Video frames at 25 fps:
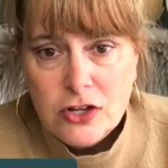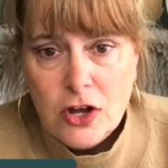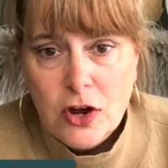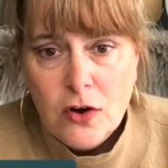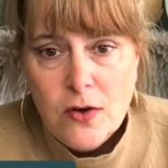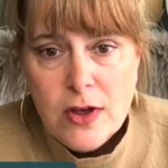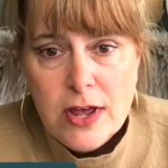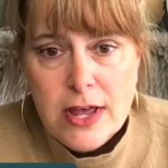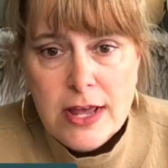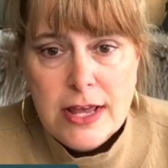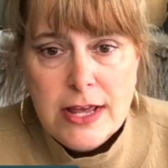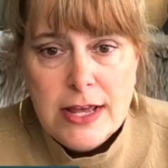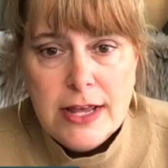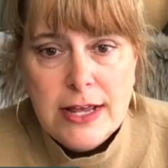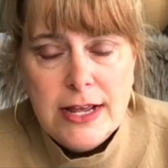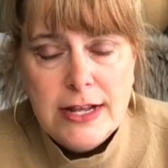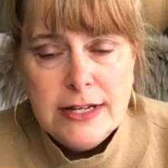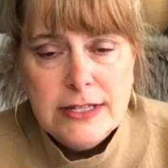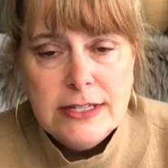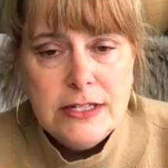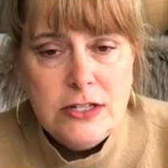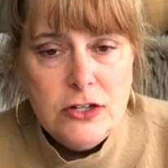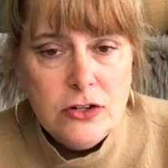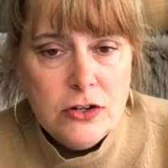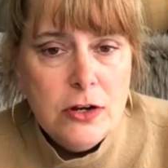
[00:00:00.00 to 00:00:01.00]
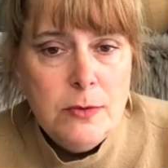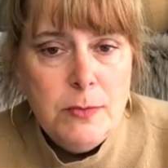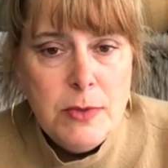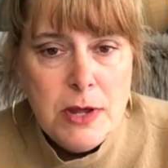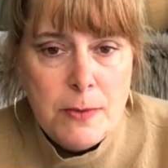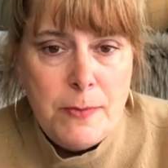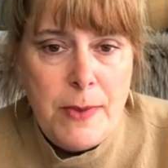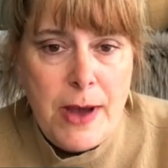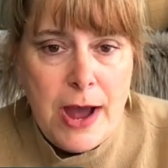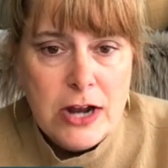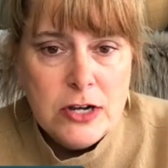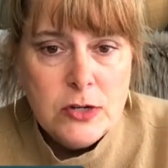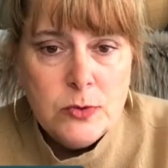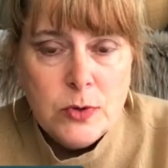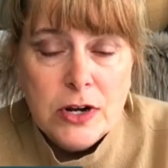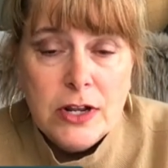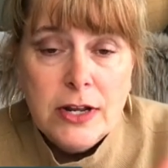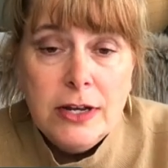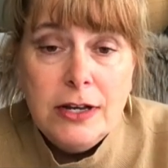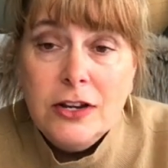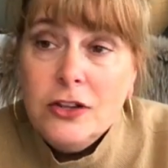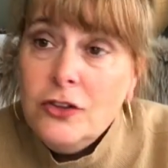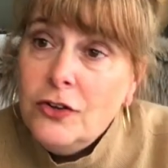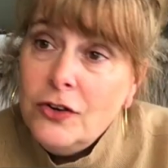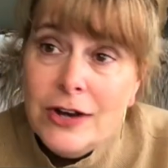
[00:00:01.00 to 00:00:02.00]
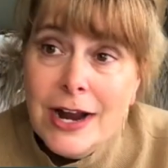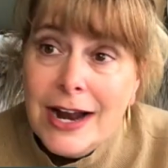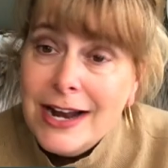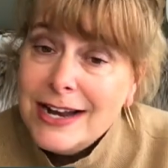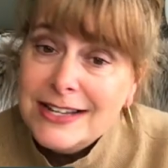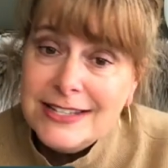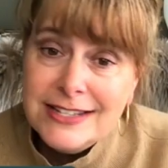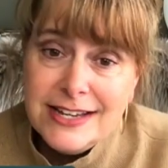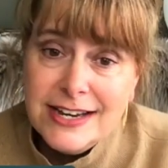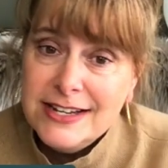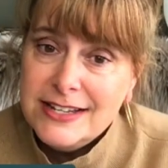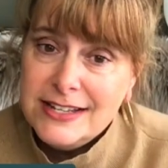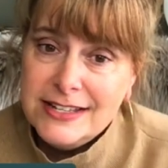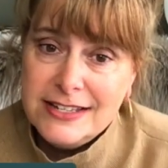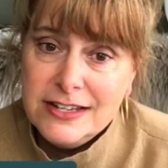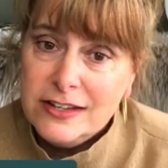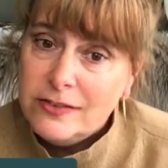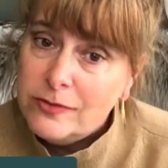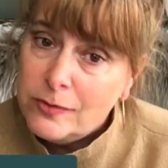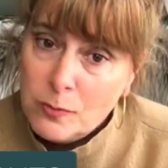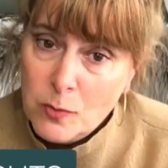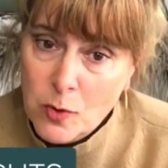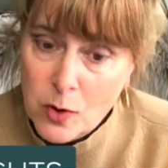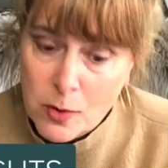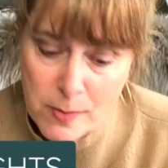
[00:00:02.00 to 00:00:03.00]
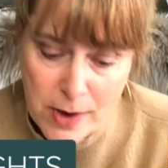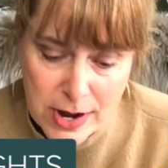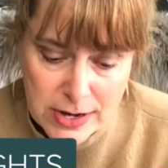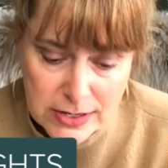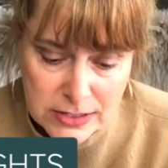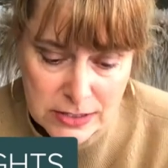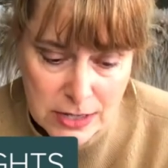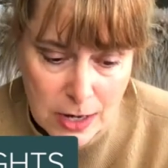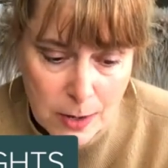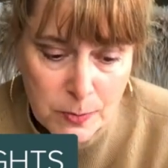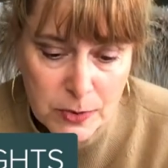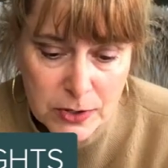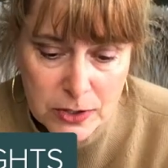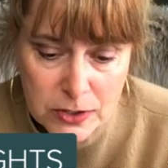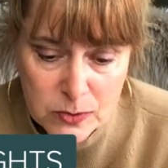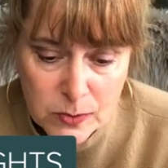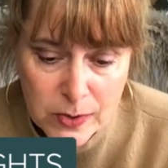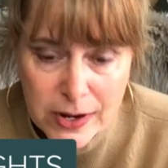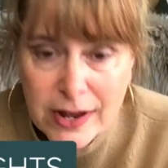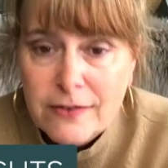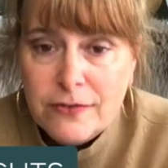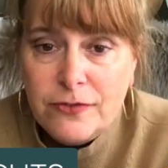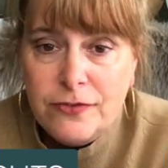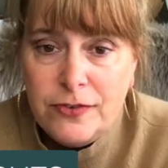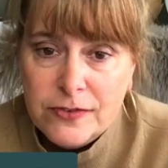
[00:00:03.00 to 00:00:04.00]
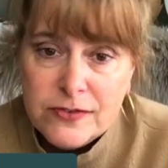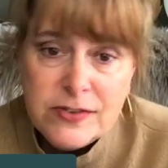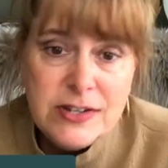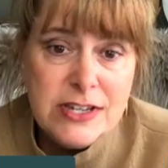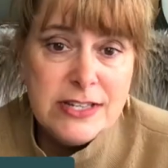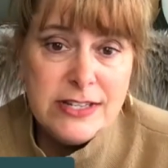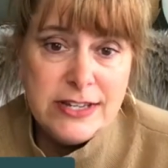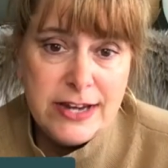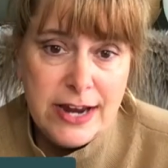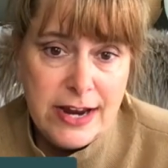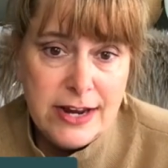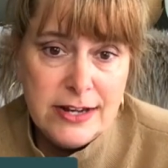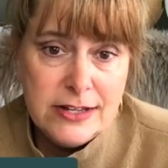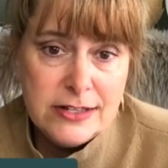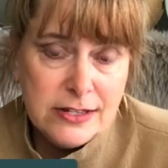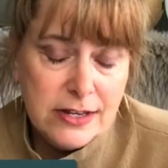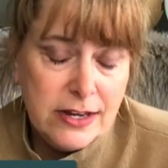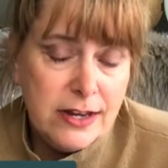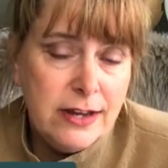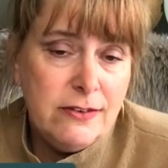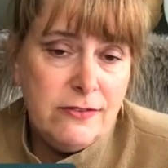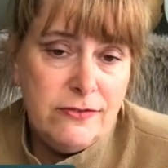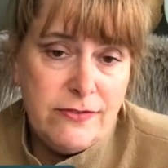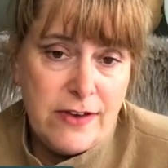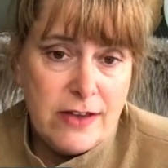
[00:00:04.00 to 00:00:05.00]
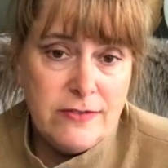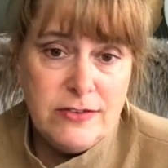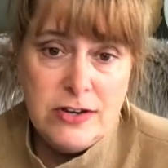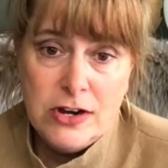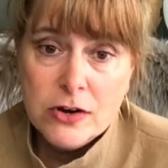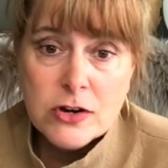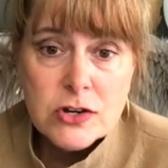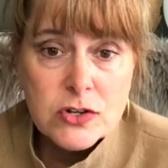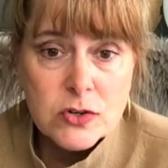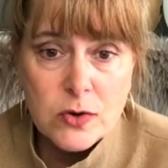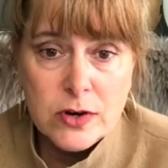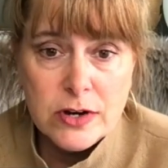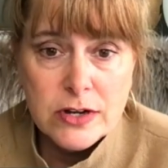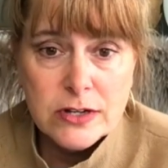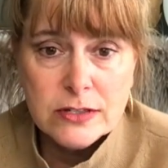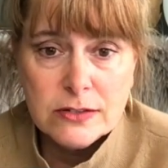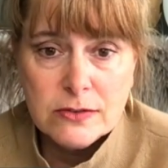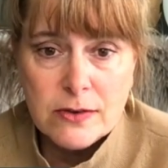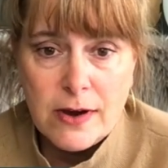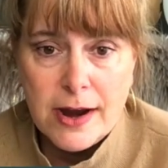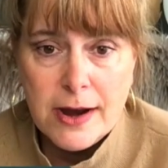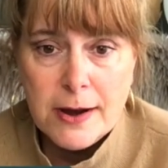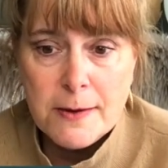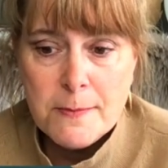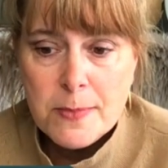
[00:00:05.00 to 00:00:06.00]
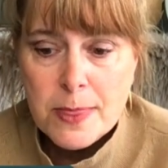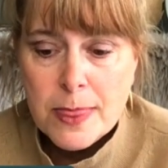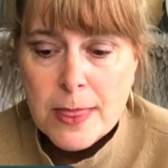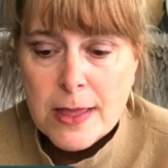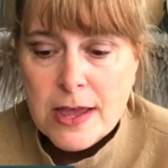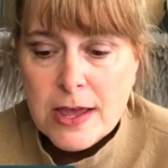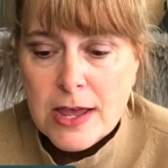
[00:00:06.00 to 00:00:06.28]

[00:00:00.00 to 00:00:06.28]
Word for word: So it's still going to be a patchwork. I mean, the United States is even more messed up because we have 50 states and five territories, right?